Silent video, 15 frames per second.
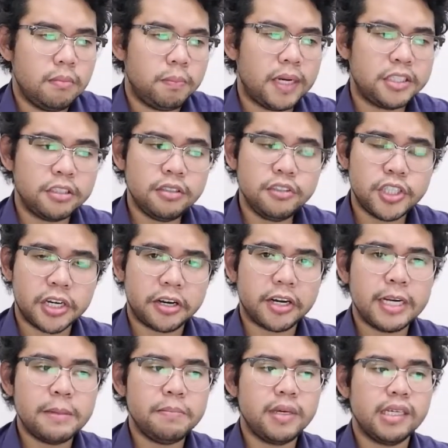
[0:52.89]
Passion
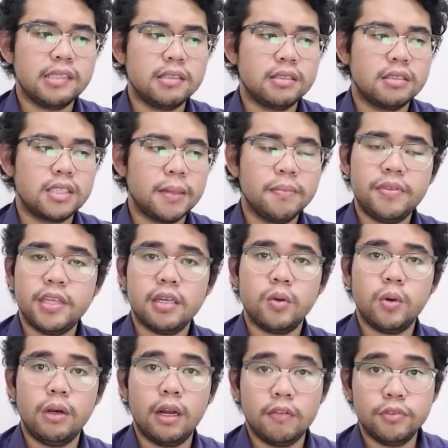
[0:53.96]
generally means something
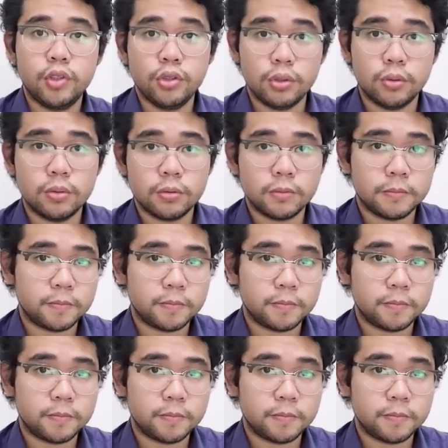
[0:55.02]
we love to do.